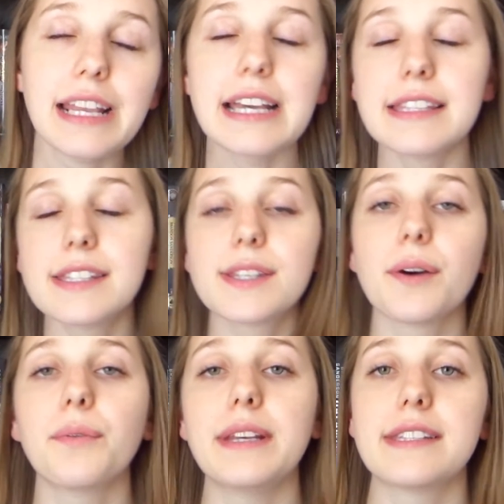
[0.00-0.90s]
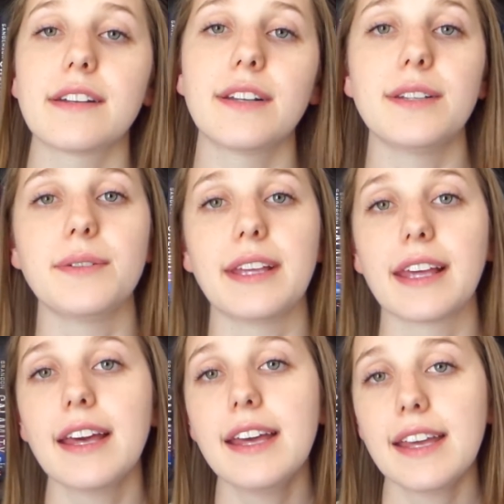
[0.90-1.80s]
And so we started
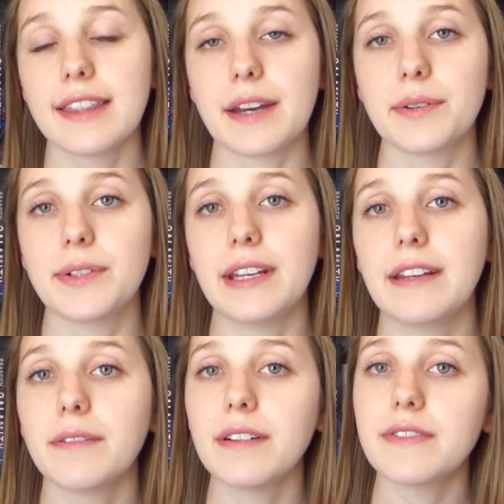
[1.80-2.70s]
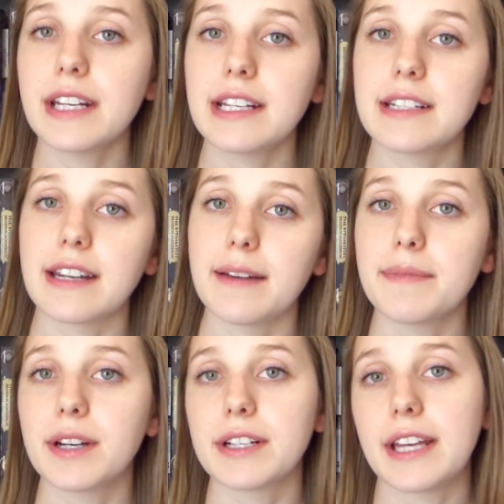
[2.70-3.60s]
doing that routine, and we've changed it up. There are